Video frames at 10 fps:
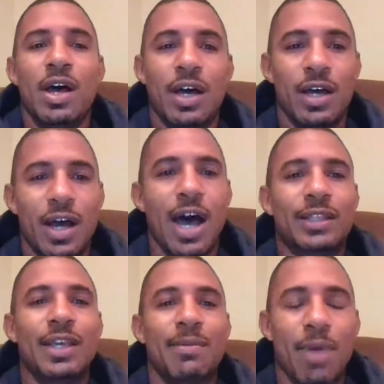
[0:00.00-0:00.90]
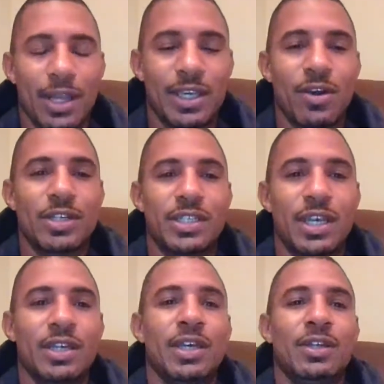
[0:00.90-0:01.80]
I think Mikey
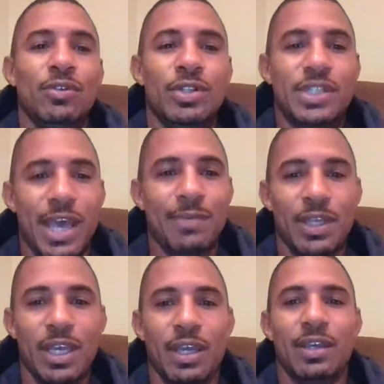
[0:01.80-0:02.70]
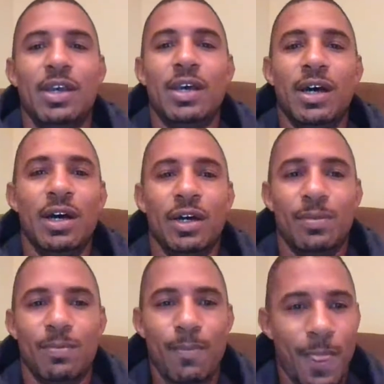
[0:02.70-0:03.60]
Garcia can do the same thing.
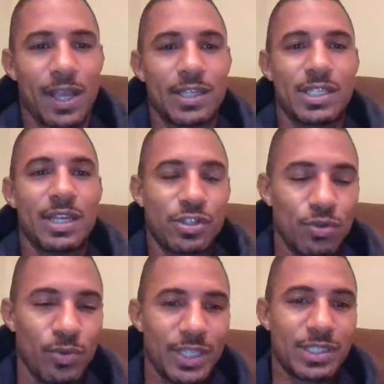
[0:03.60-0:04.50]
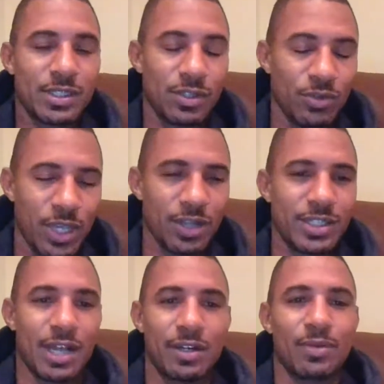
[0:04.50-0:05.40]
Like I say, 2
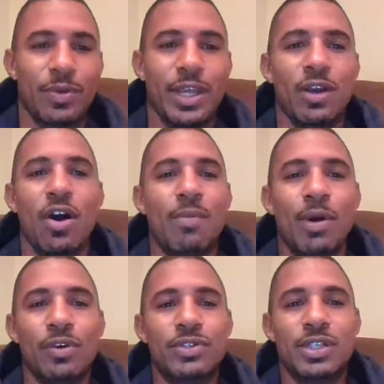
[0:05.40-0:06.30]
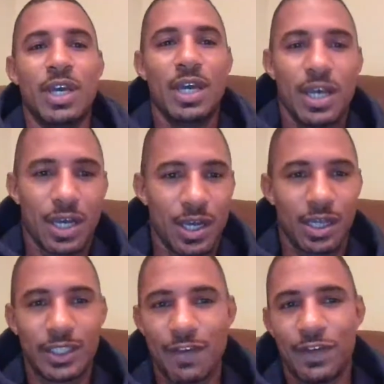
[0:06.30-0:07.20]
years out of the ring almost,
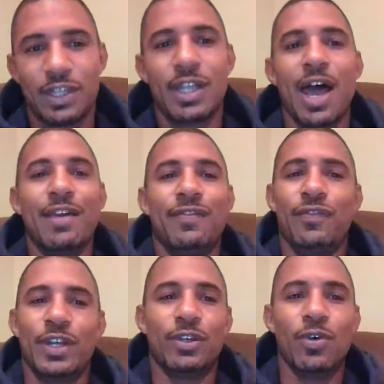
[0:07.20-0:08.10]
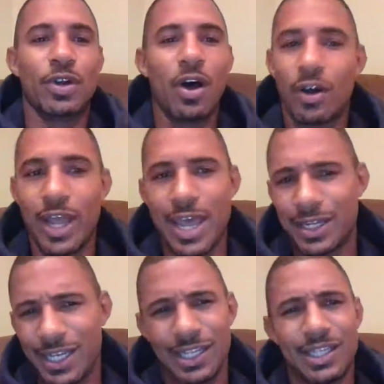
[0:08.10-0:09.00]
living the life and doing all that.
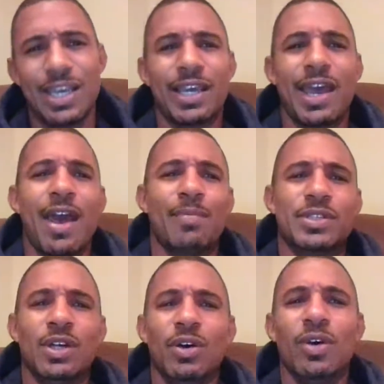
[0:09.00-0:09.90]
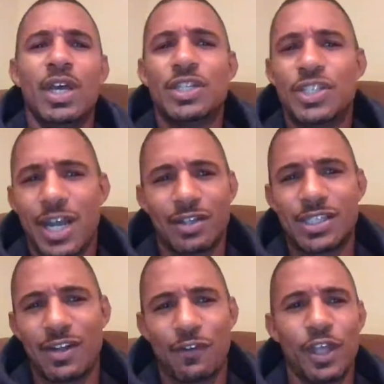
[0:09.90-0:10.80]
Anything can happen. So shout out
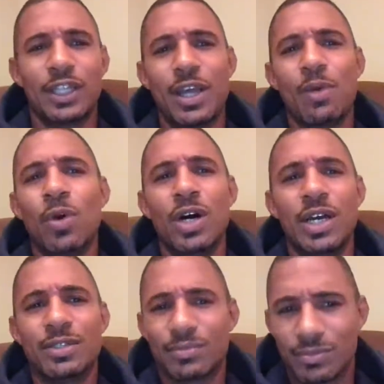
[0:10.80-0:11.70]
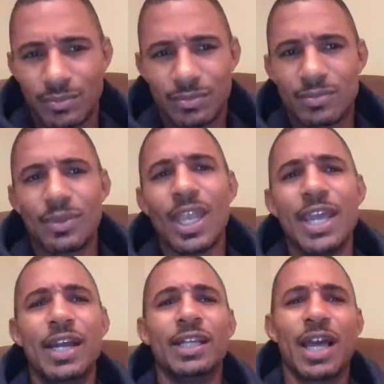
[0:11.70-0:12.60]
to the fella that won.
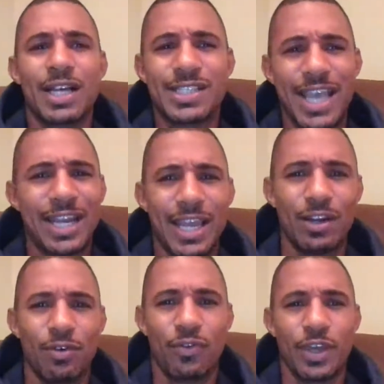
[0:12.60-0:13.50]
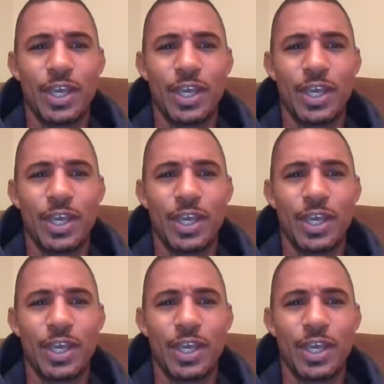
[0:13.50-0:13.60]
And like I say, it ain't over for